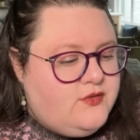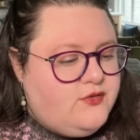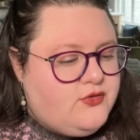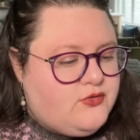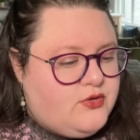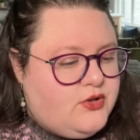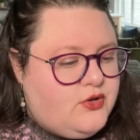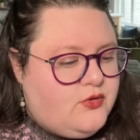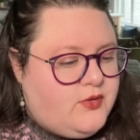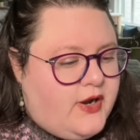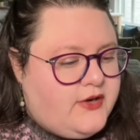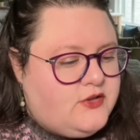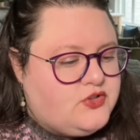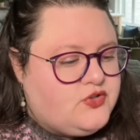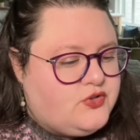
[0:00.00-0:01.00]
thriller
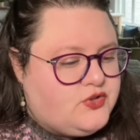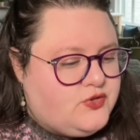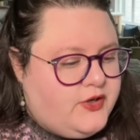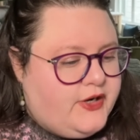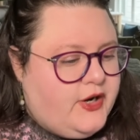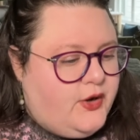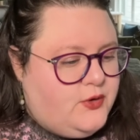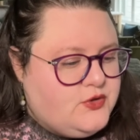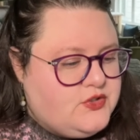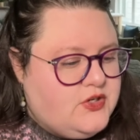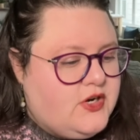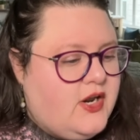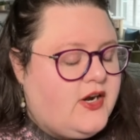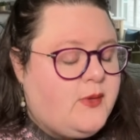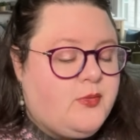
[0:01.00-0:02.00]
writers retreat hosted
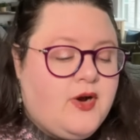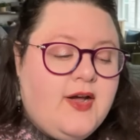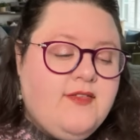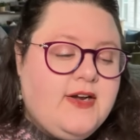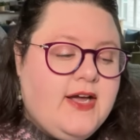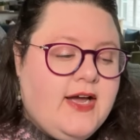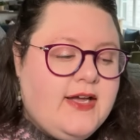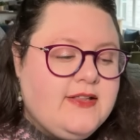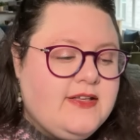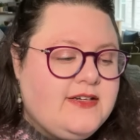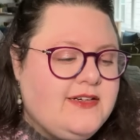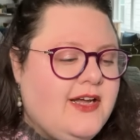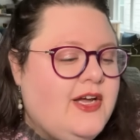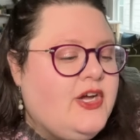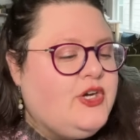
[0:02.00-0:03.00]
on a private
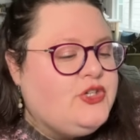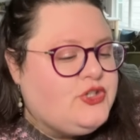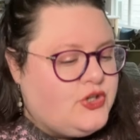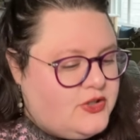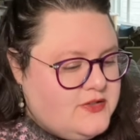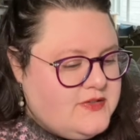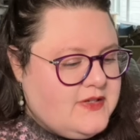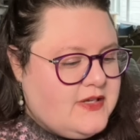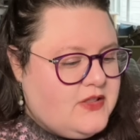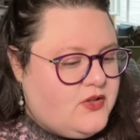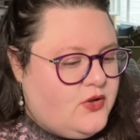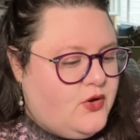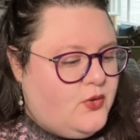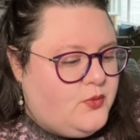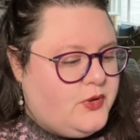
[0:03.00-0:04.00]
island turns
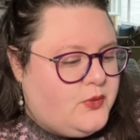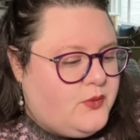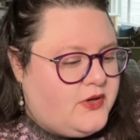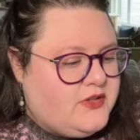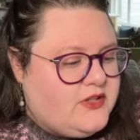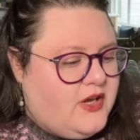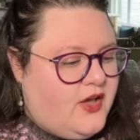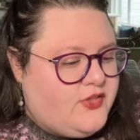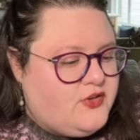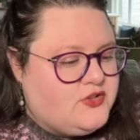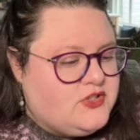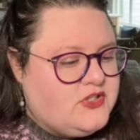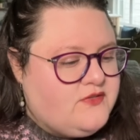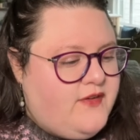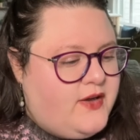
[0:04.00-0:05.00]
lethal when one of the authors
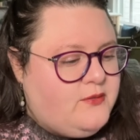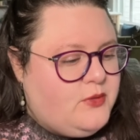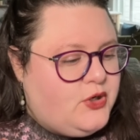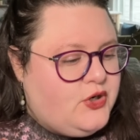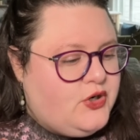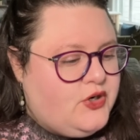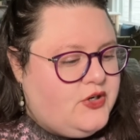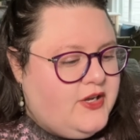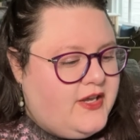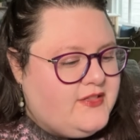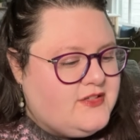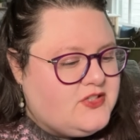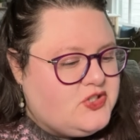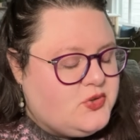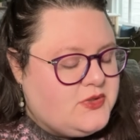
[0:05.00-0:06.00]
is found murdered in
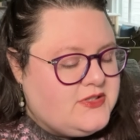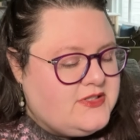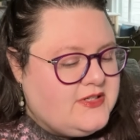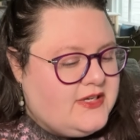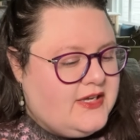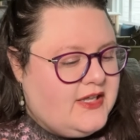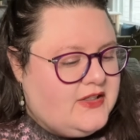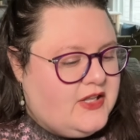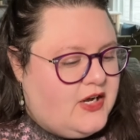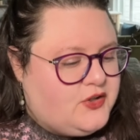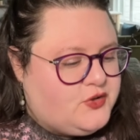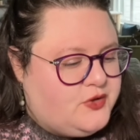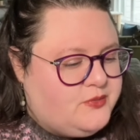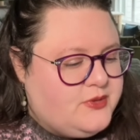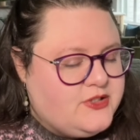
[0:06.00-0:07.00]
this twisty locked
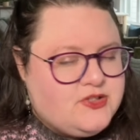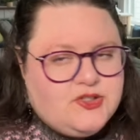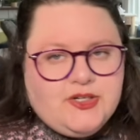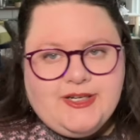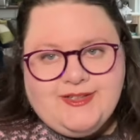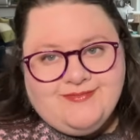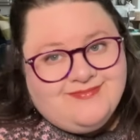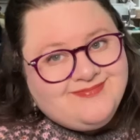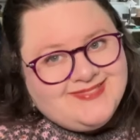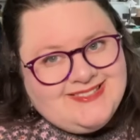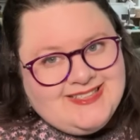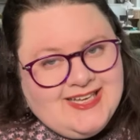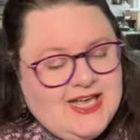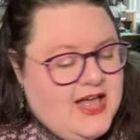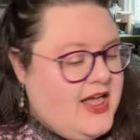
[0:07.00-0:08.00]
room mystery.
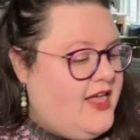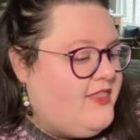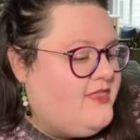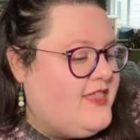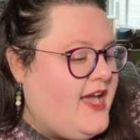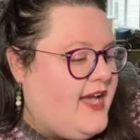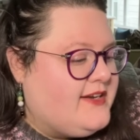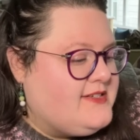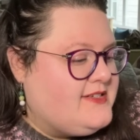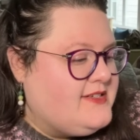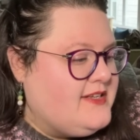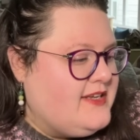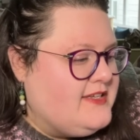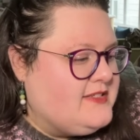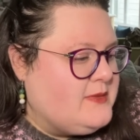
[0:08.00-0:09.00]
That
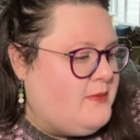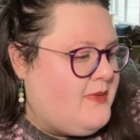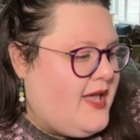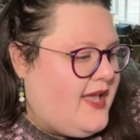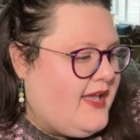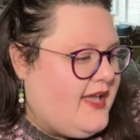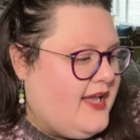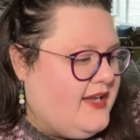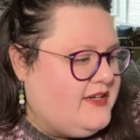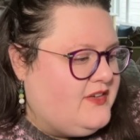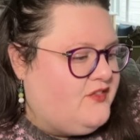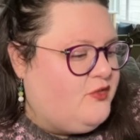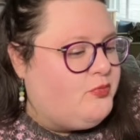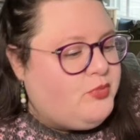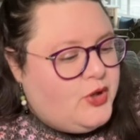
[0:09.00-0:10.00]
is my kind
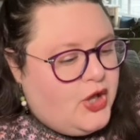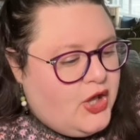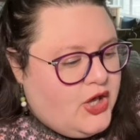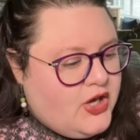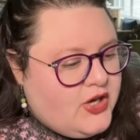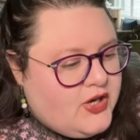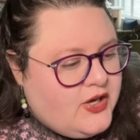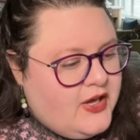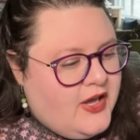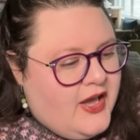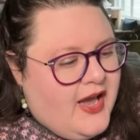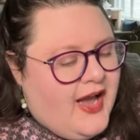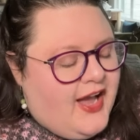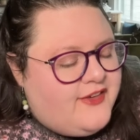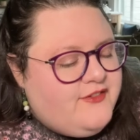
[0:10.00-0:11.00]
of book.
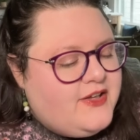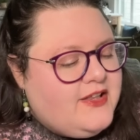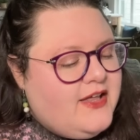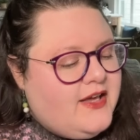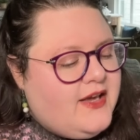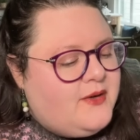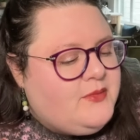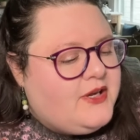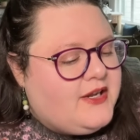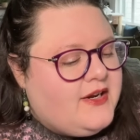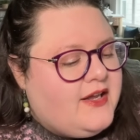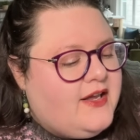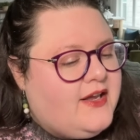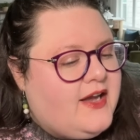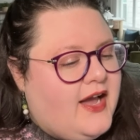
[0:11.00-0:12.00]
I feel like I'm
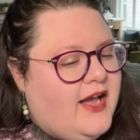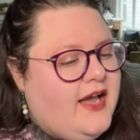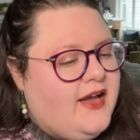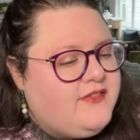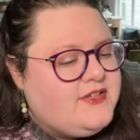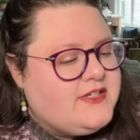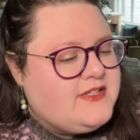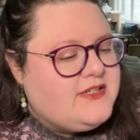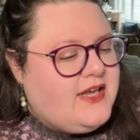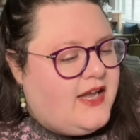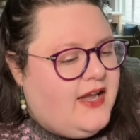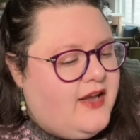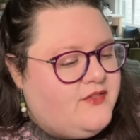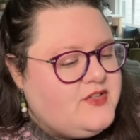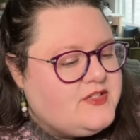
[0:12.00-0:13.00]
getting, I have to, I
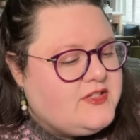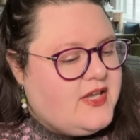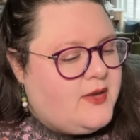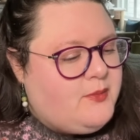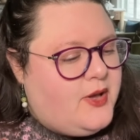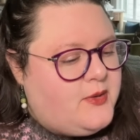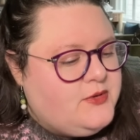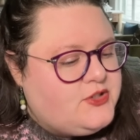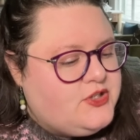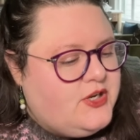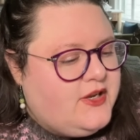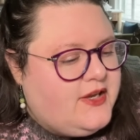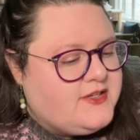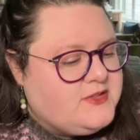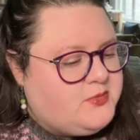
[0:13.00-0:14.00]
have to say,
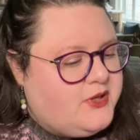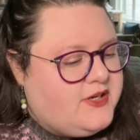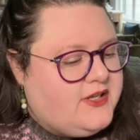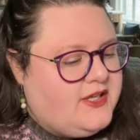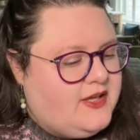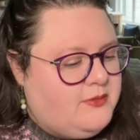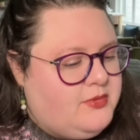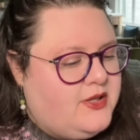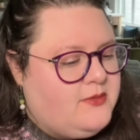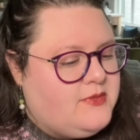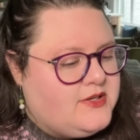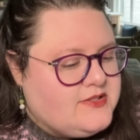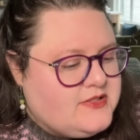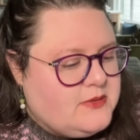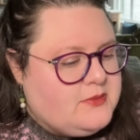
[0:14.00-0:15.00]
publishing has been keeping
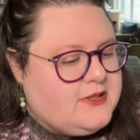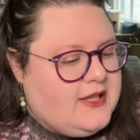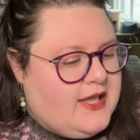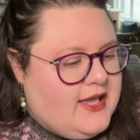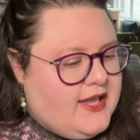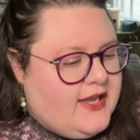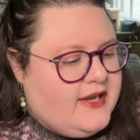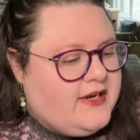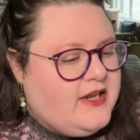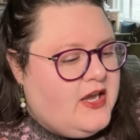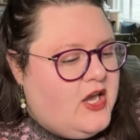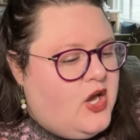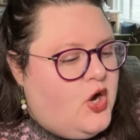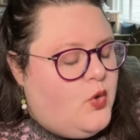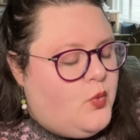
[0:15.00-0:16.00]
me supplied
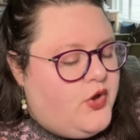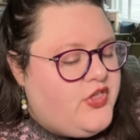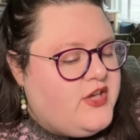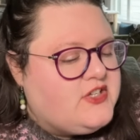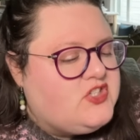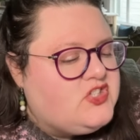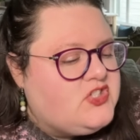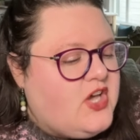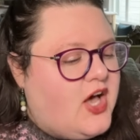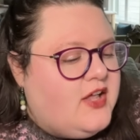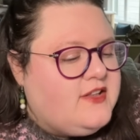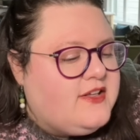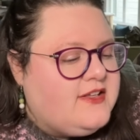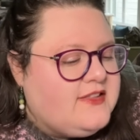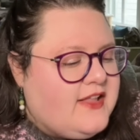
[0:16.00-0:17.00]
with a
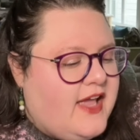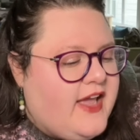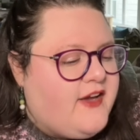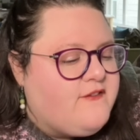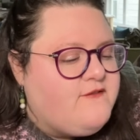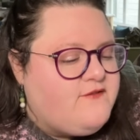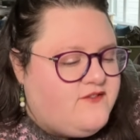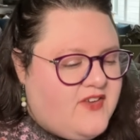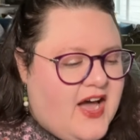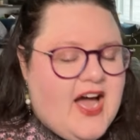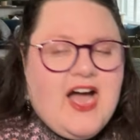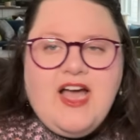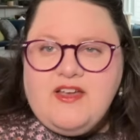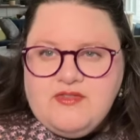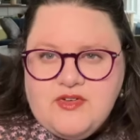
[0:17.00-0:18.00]
solid like
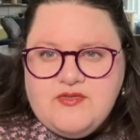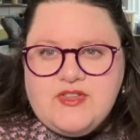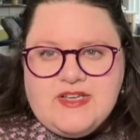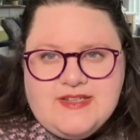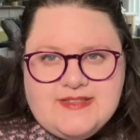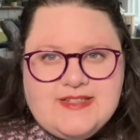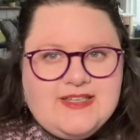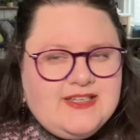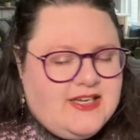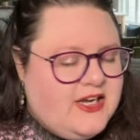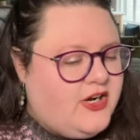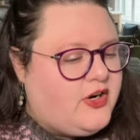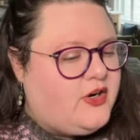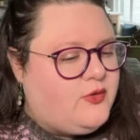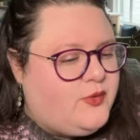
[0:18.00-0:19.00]
five of these a
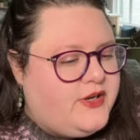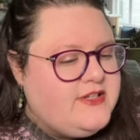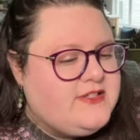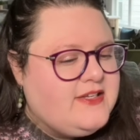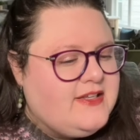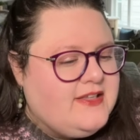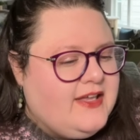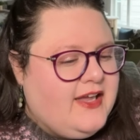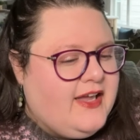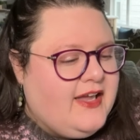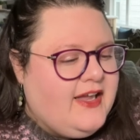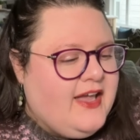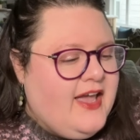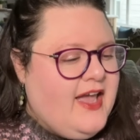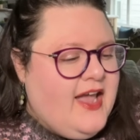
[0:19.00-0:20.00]
year
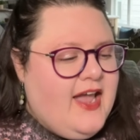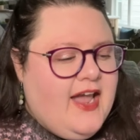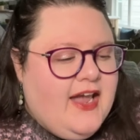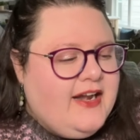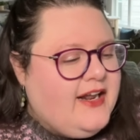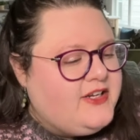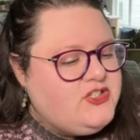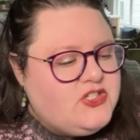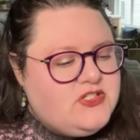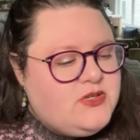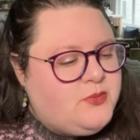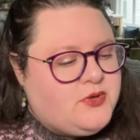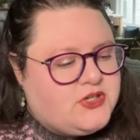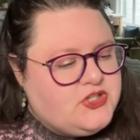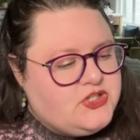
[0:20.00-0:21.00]
recently. And I just
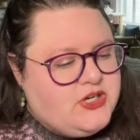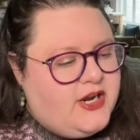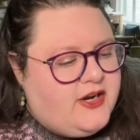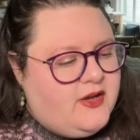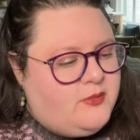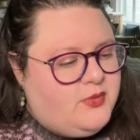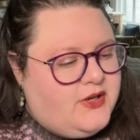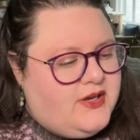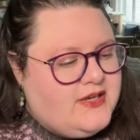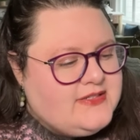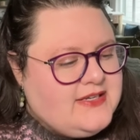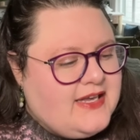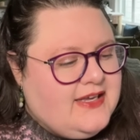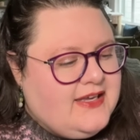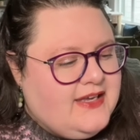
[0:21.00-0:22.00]
appreciate it because
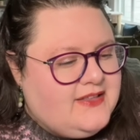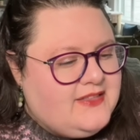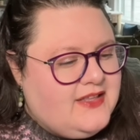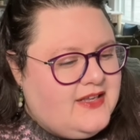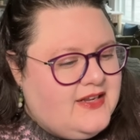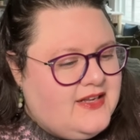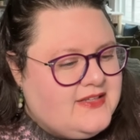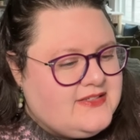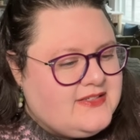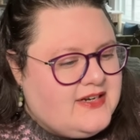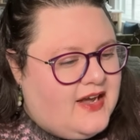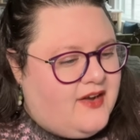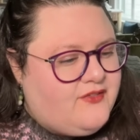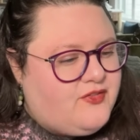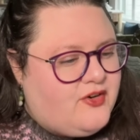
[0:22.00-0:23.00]
I get that it's
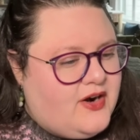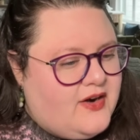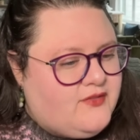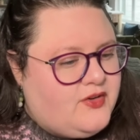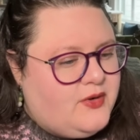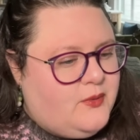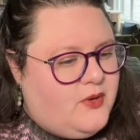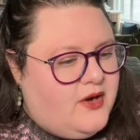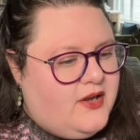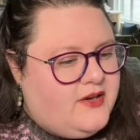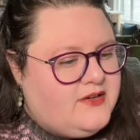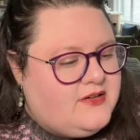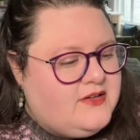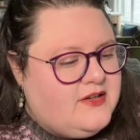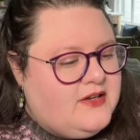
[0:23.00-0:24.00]
not for
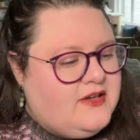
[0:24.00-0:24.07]
everyone.